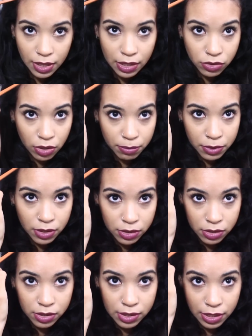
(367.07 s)
Yeah, so I'm
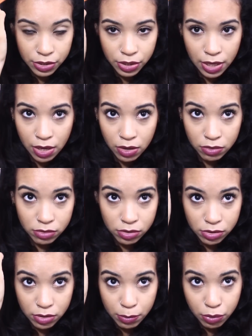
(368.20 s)
gonna section out
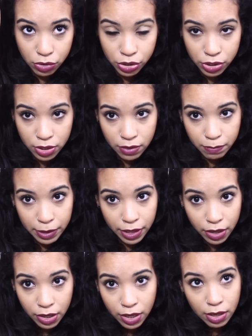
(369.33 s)
a portion of my
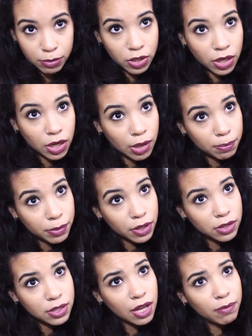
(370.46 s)
hair, and I'm looking up
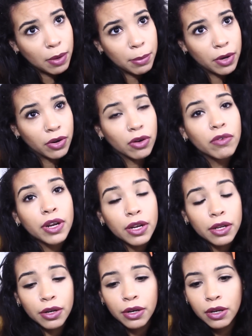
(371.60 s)
because I have my mirror right
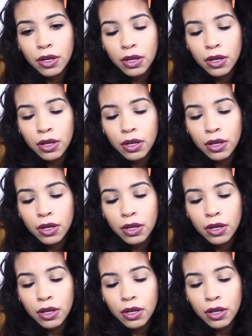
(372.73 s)
here.